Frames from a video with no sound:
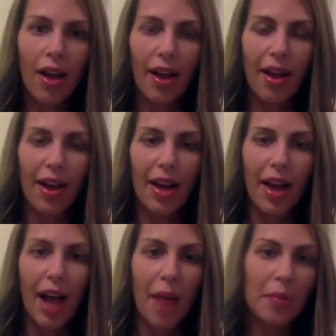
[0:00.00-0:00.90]

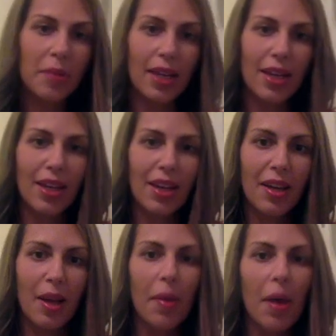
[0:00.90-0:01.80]
I will be
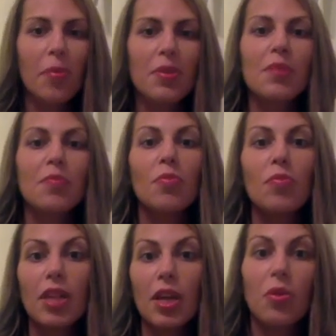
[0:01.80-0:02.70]
coming up with some
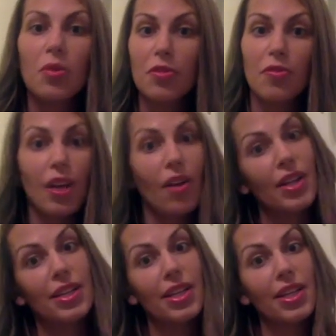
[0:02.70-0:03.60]
really cool new video
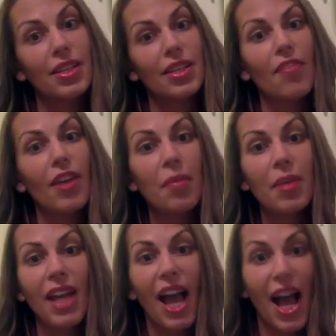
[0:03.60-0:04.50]
ideas. If
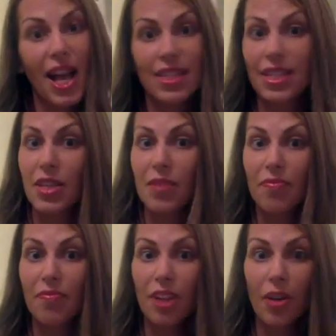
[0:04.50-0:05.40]
anybody has any
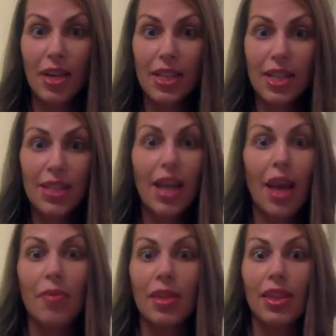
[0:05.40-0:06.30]
video ideas,
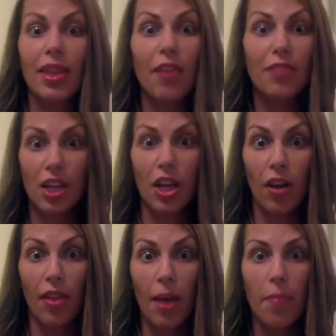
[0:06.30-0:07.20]
I would love to
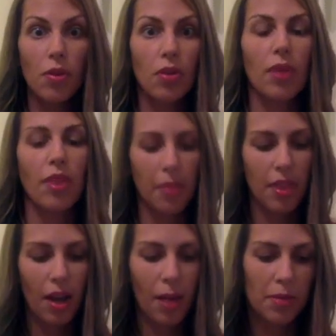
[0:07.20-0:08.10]
hear them. You can write them in
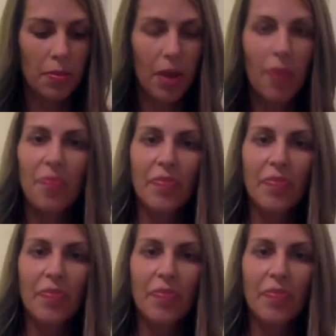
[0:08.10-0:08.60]
the comments below.